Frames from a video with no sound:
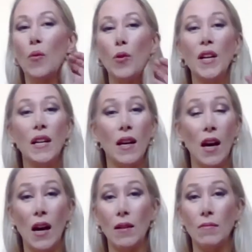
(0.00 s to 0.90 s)
We're
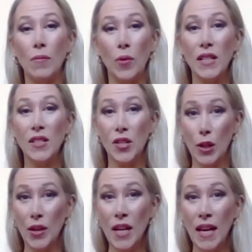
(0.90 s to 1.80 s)
gonna just
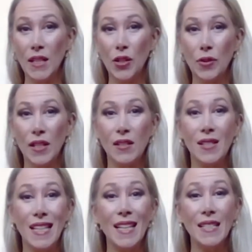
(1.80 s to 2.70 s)
learn how to do this
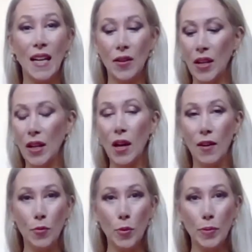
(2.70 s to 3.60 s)
sitting down in a
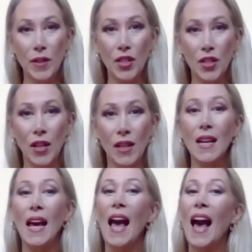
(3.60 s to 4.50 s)
comfortable
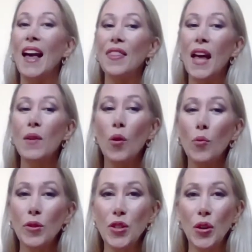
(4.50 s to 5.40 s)
position, and then what
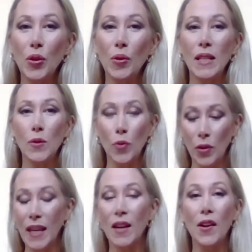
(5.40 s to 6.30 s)
we'll do is
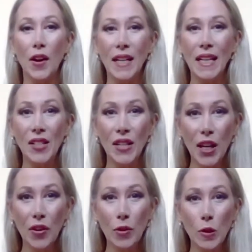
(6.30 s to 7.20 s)
we'll get on our knees in
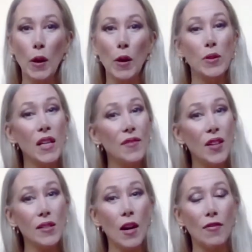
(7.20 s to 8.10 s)
hero's pose if
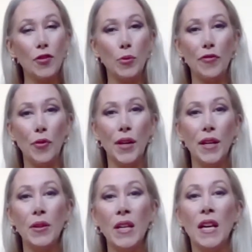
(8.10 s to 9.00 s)
that's comfortable for
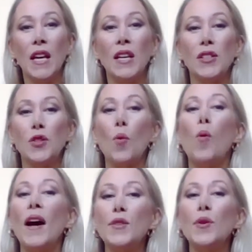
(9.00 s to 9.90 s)
you. So
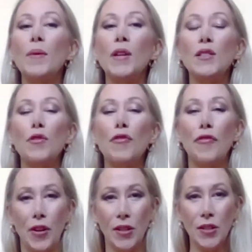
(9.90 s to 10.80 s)
watch what I'm gonna do
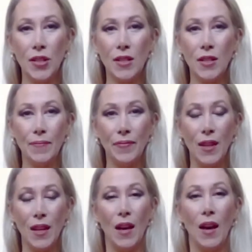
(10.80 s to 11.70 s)
first.
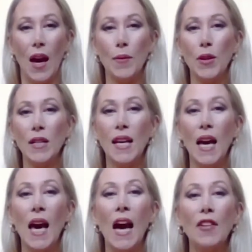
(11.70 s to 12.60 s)
I'm gonna take a
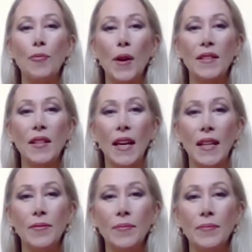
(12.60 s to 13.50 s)
half breath
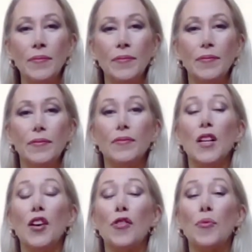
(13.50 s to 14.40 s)
in
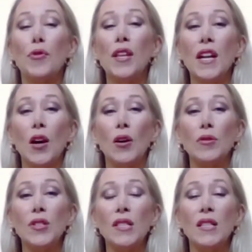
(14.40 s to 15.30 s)
through the
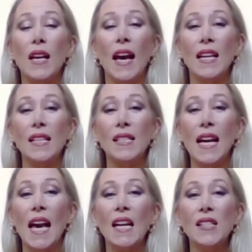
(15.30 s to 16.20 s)
nose, and as I
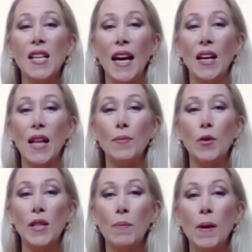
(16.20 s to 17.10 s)
exhale, I'm
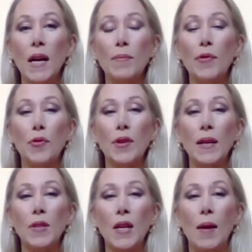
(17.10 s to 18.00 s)
going to pump through the
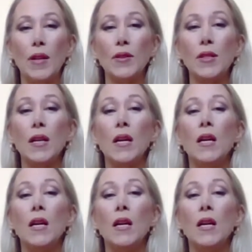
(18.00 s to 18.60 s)
abdominals.